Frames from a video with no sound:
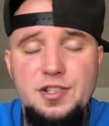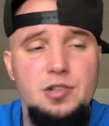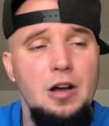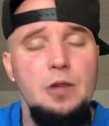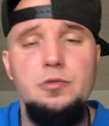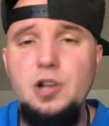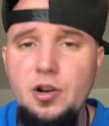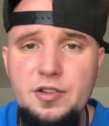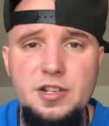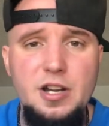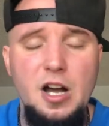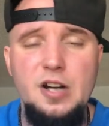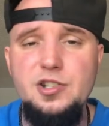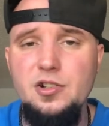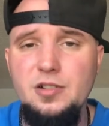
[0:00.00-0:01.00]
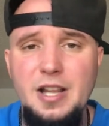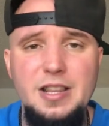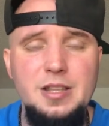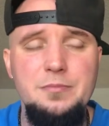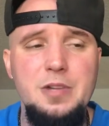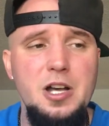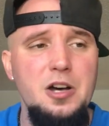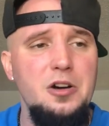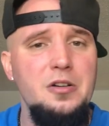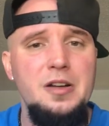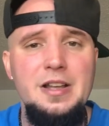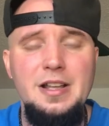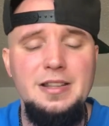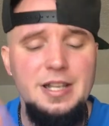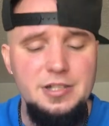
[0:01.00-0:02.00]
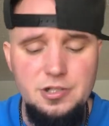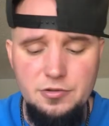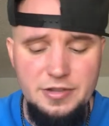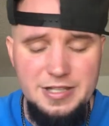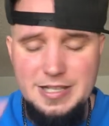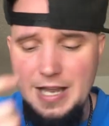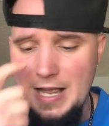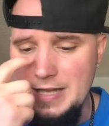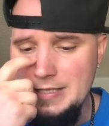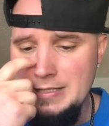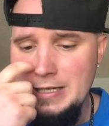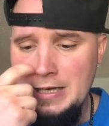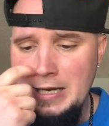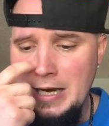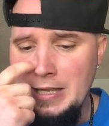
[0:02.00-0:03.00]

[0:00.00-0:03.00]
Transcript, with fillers: So I would go to the doctor, let them know, they do the test,